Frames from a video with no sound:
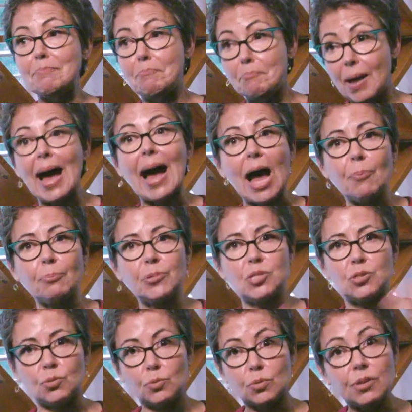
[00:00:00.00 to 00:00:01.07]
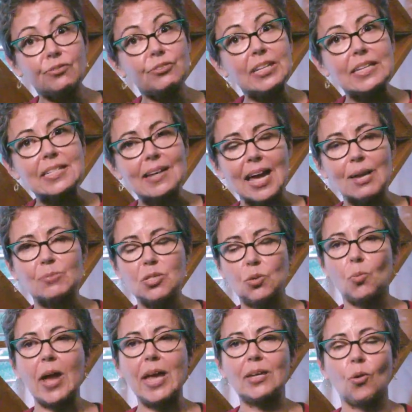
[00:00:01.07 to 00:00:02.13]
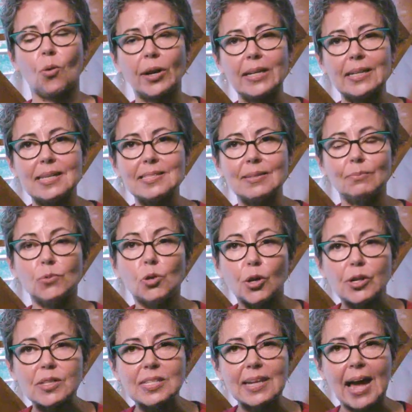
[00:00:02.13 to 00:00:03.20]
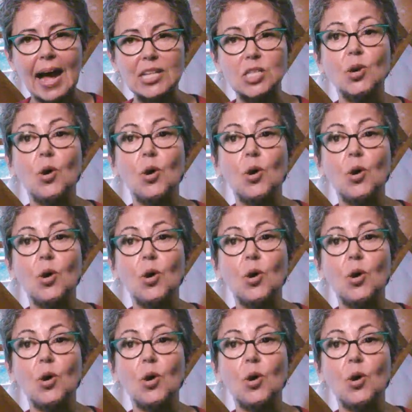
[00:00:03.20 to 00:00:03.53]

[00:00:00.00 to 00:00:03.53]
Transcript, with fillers: map to the phenotypes, the way an organism looks and acts?